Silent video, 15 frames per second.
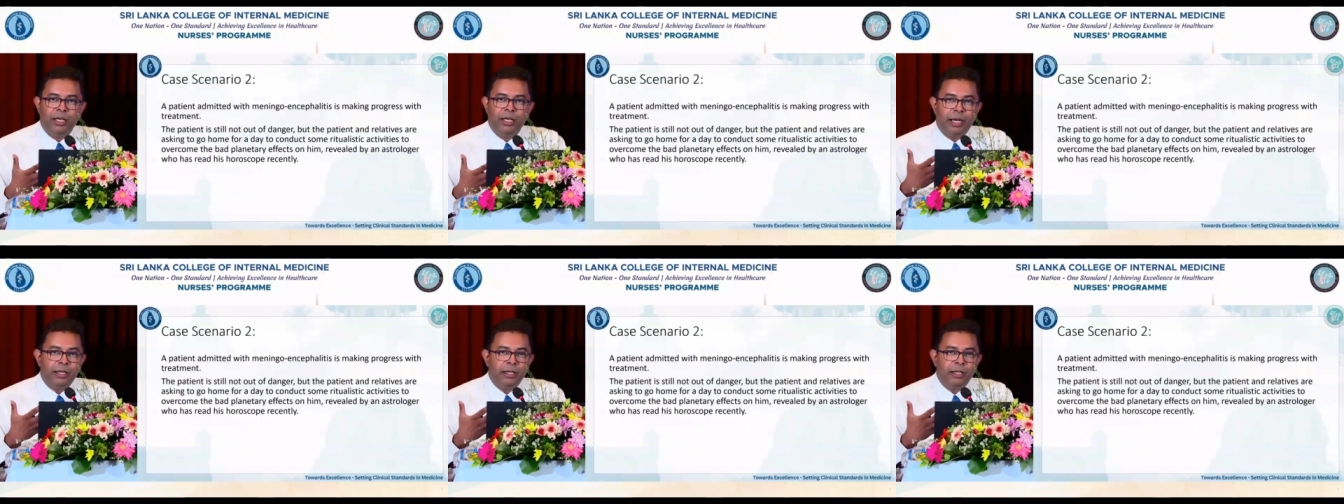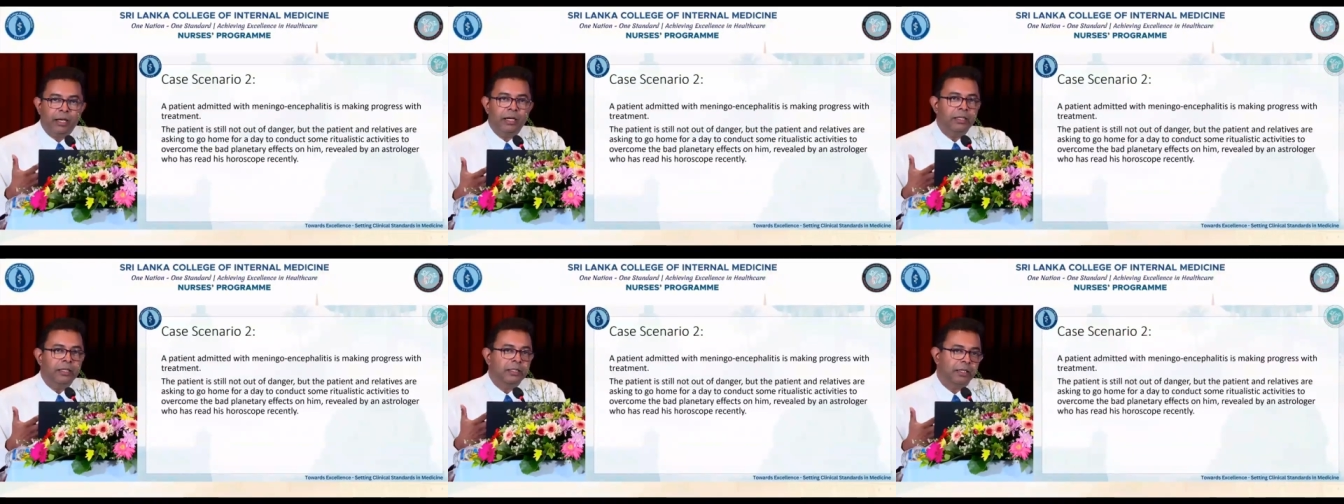and
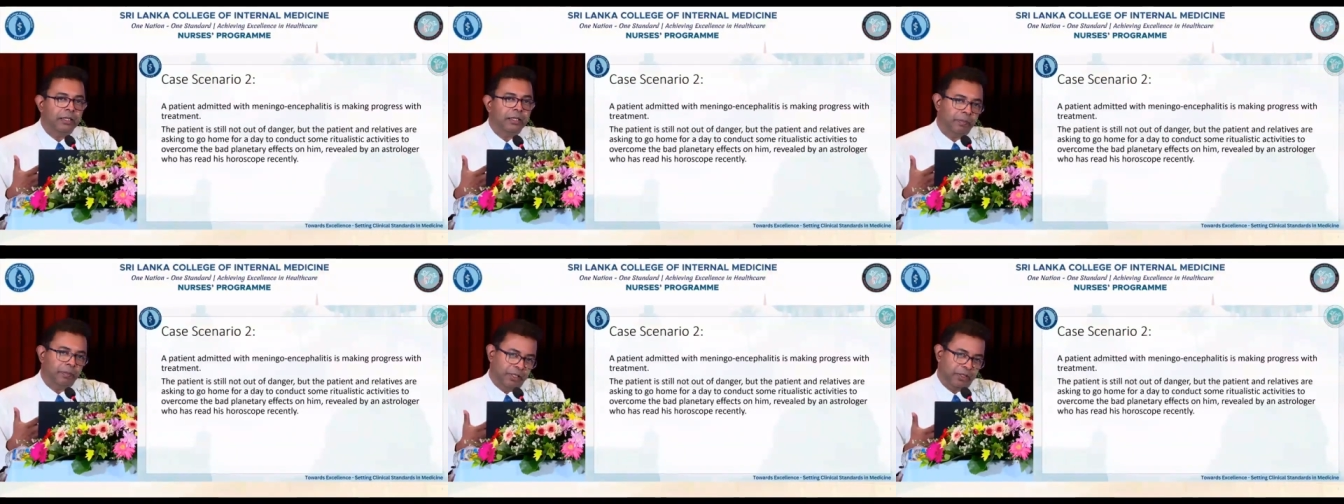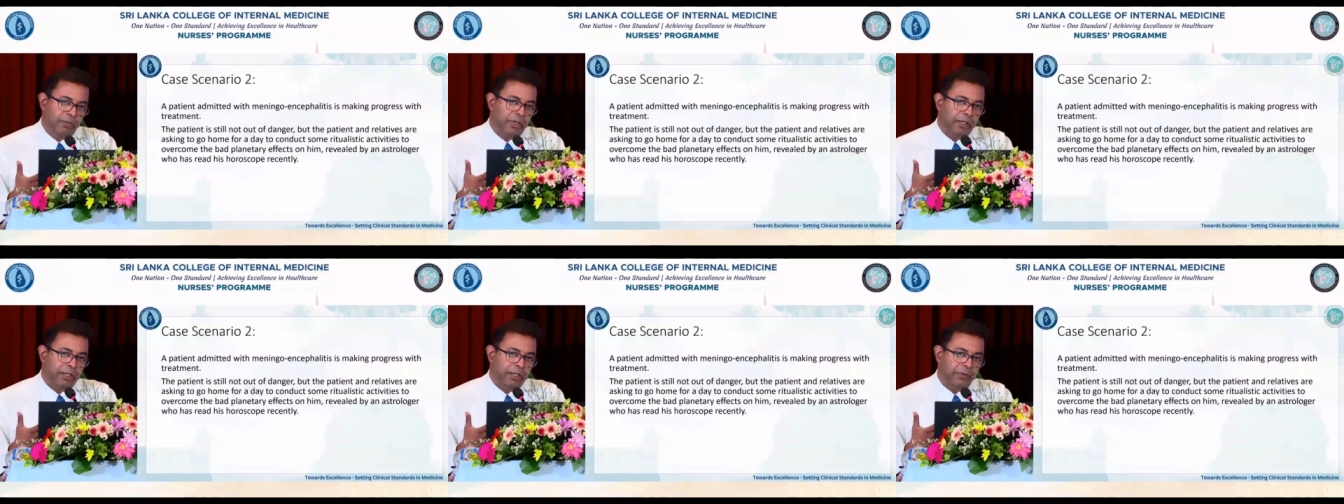cultural
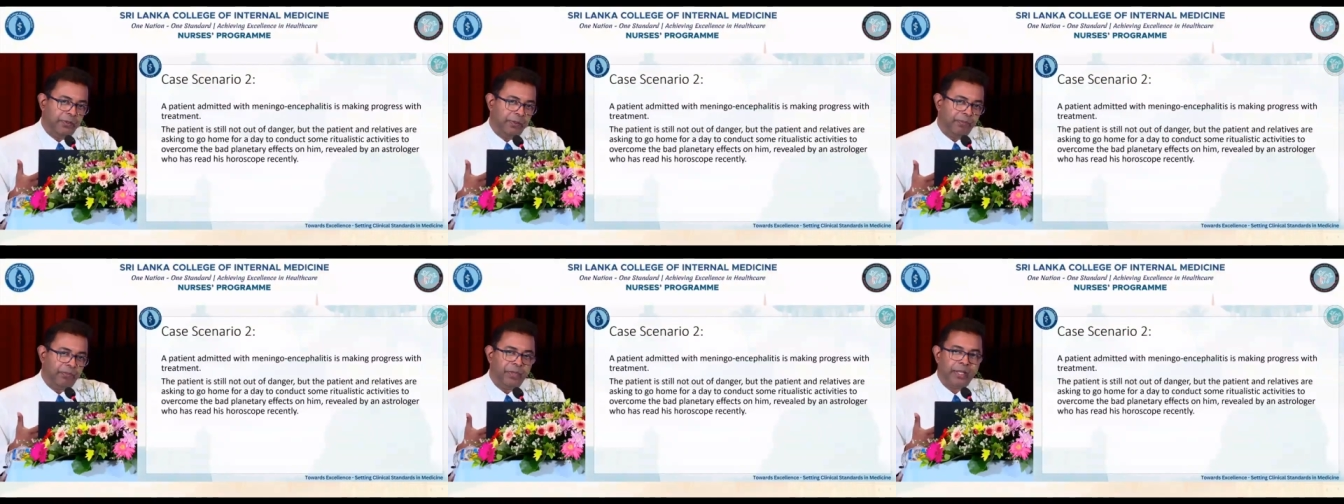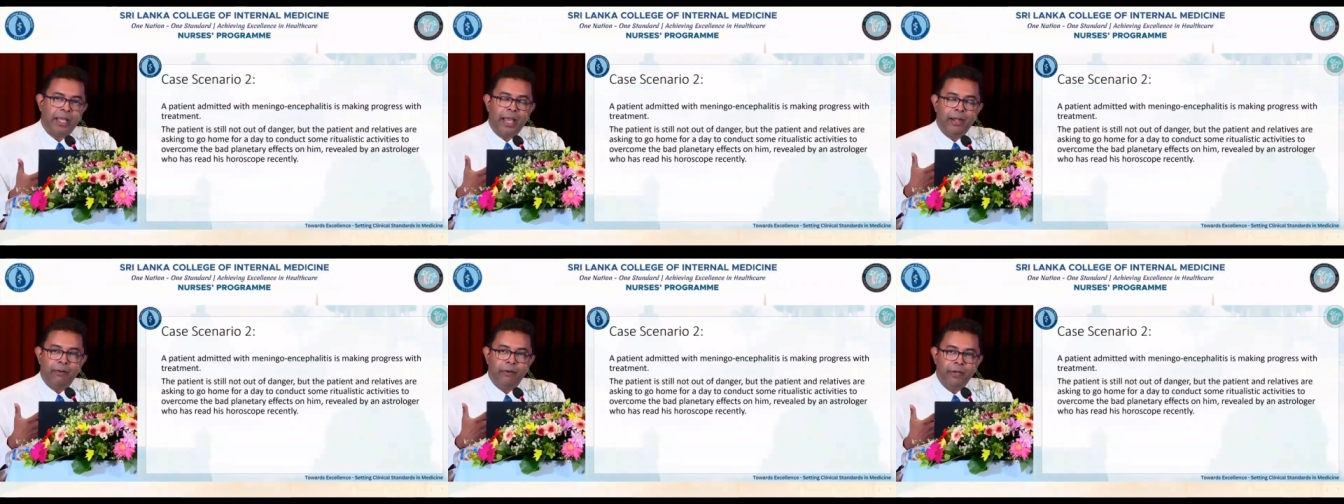perspectives
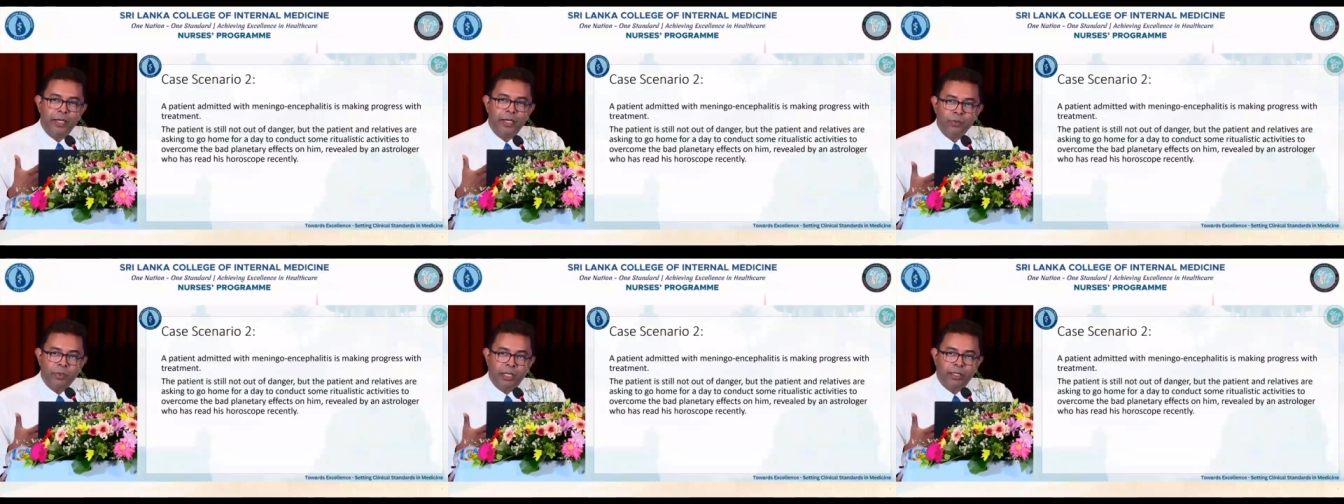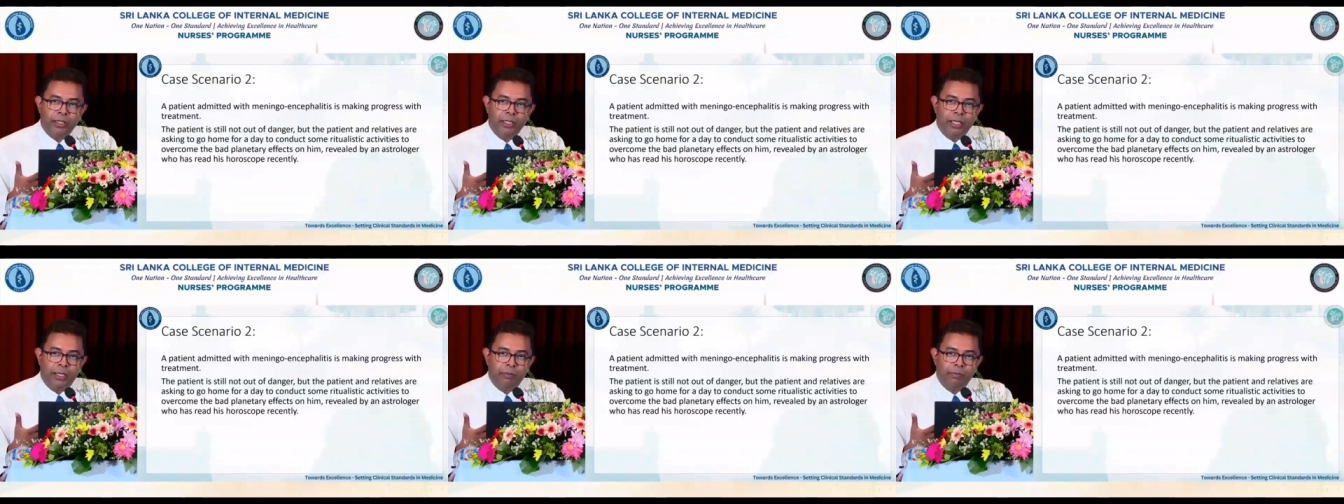and respect
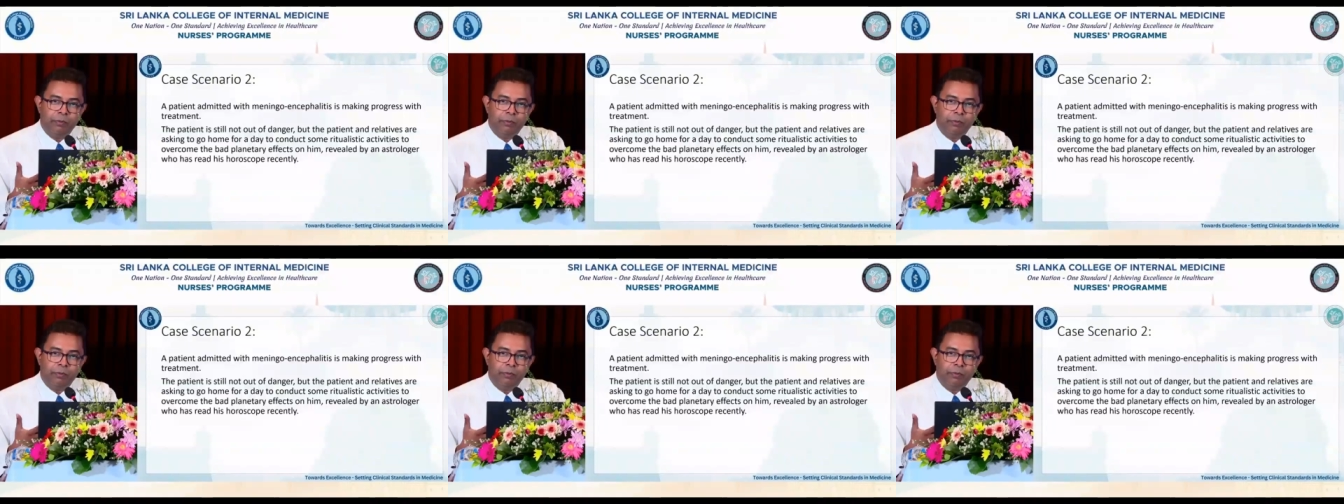them.